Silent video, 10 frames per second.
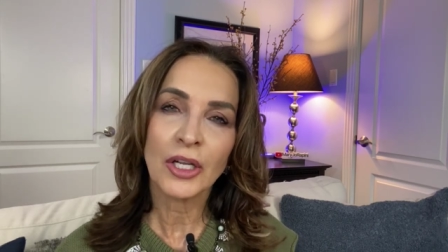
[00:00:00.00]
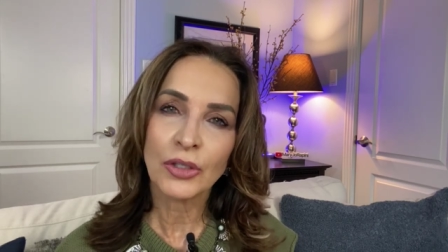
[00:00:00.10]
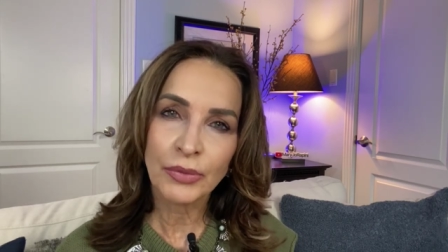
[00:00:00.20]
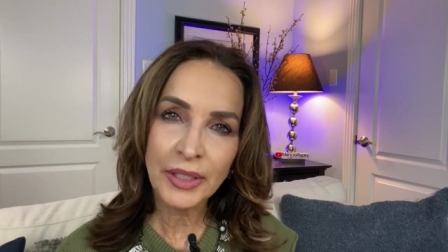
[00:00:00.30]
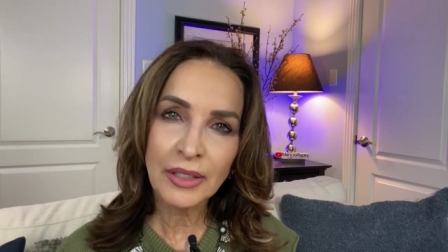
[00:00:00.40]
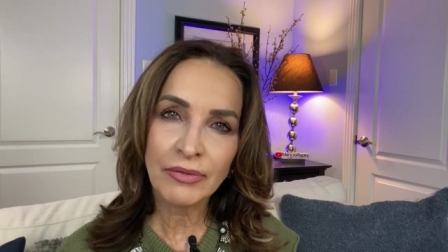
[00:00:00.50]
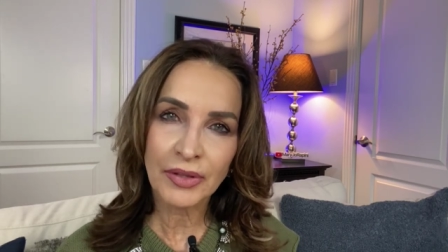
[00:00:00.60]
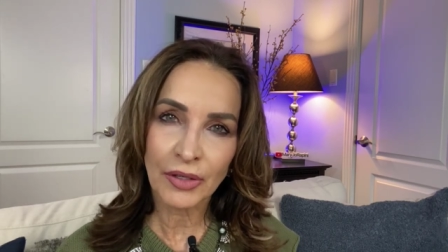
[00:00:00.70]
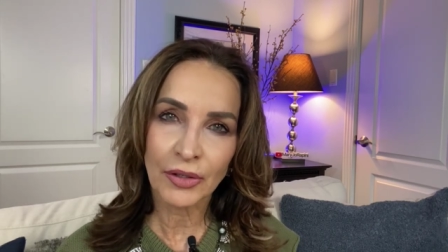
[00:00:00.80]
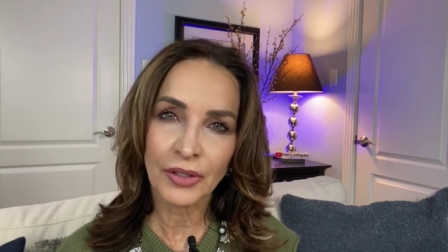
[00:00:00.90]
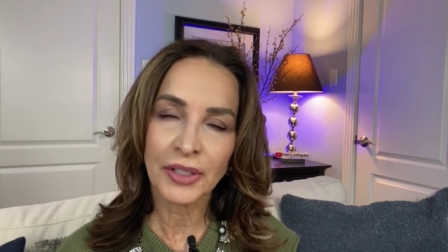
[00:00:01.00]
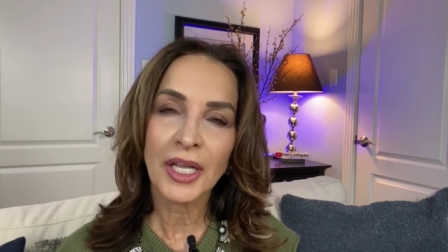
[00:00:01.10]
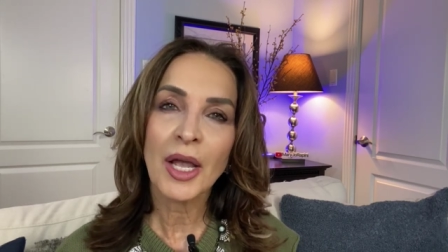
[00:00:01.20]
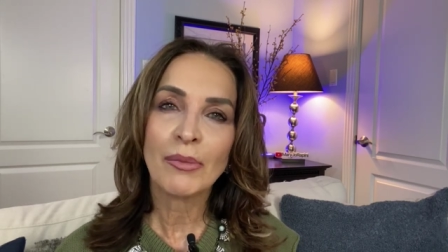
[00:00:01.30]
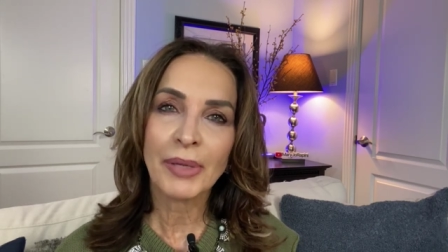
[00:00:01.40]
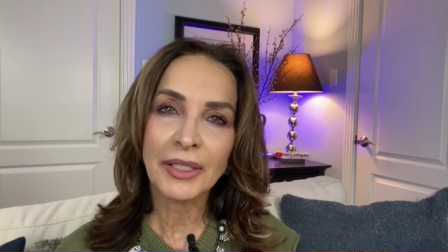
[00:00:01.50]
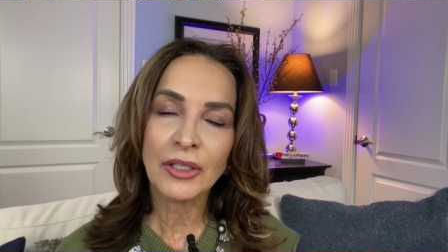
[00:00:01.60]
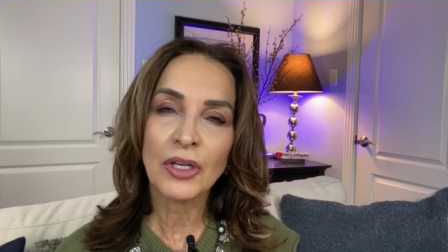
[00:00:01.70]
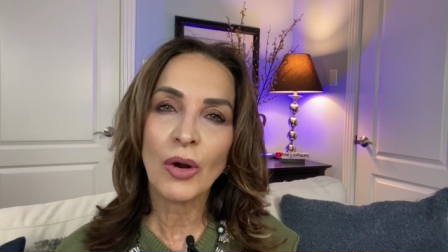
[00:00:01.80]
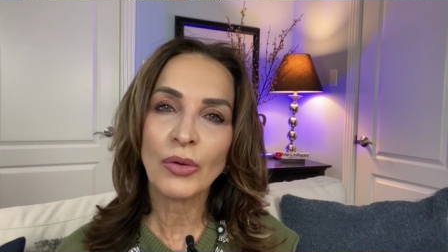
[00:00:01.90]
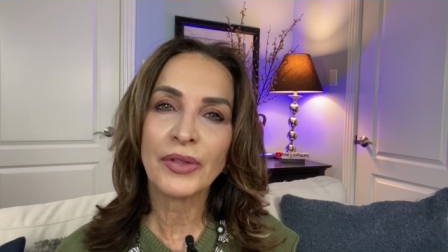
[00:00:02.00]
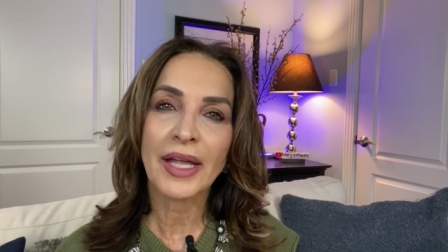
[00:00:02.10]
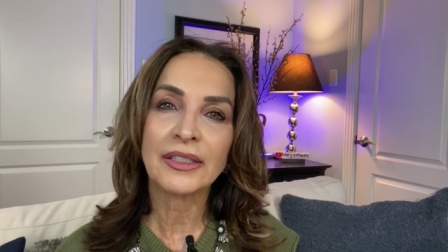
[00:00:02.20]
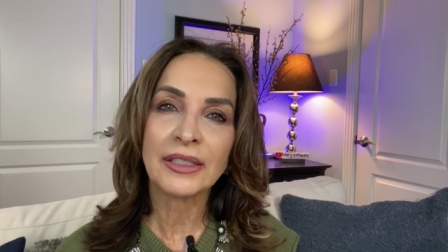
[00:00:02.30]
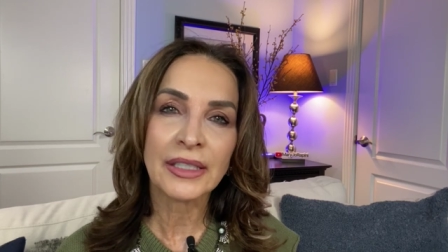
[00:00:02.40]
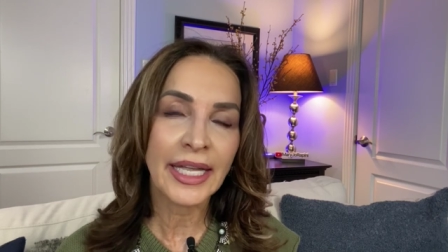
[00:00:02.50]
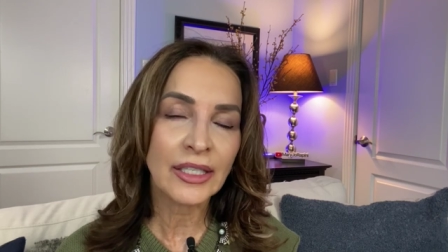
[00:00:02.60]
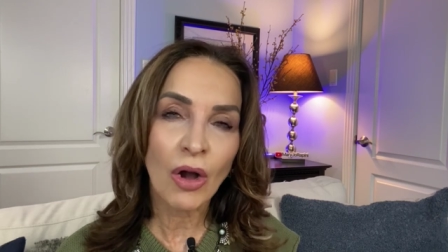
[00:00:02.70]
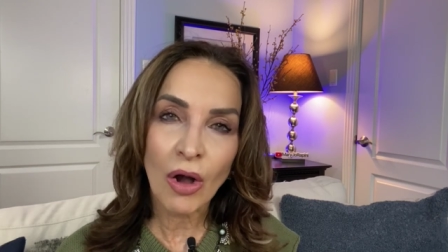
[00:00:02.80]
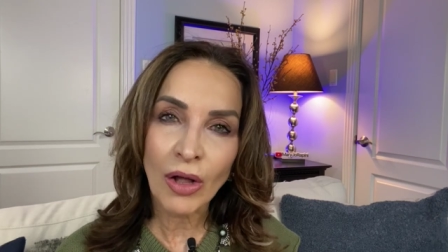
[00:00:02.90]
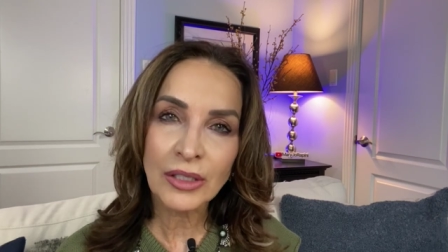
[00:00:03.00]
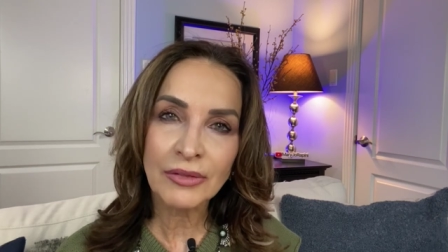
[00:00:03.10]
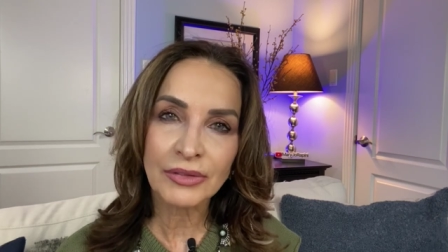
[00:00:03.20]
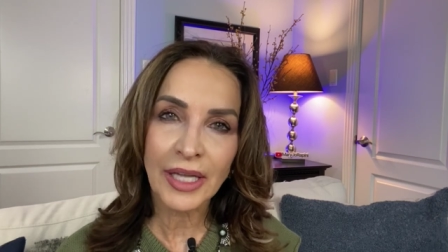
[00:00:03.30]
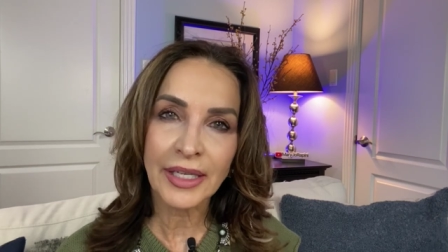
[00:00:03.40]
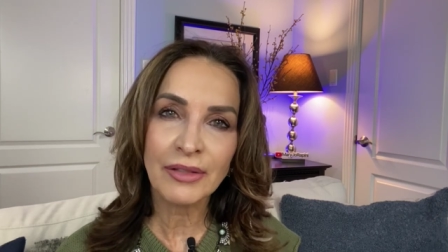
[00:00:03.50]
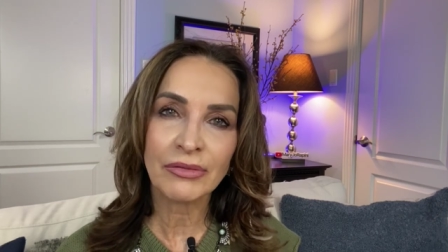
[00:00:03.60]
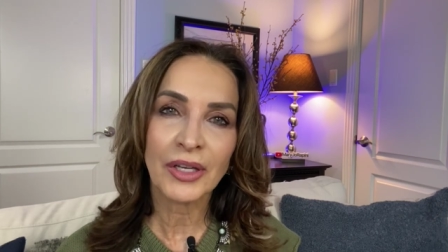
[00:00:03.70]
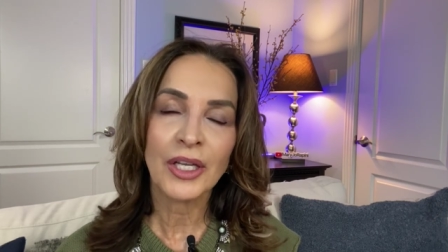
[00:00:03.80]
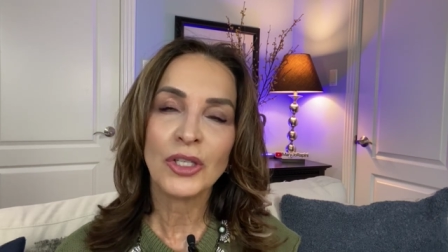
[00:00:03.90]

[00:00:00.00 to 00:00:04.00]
grieve the hurt, but know that, like all of life,